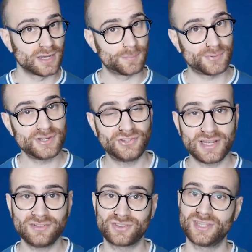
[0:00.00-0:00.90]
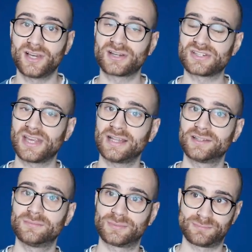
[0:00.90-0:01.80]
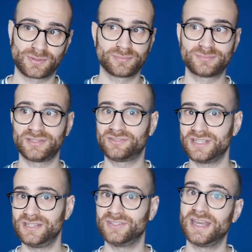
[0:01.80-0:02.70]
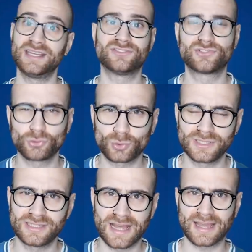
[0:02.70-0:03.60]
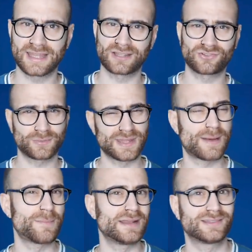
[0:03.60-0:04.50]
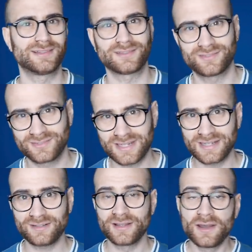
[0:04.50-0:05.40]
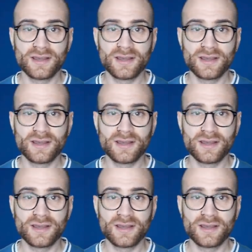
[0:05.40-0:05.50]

appreciates the young talent, but probably sees it is sorely lacking some of that mental steel.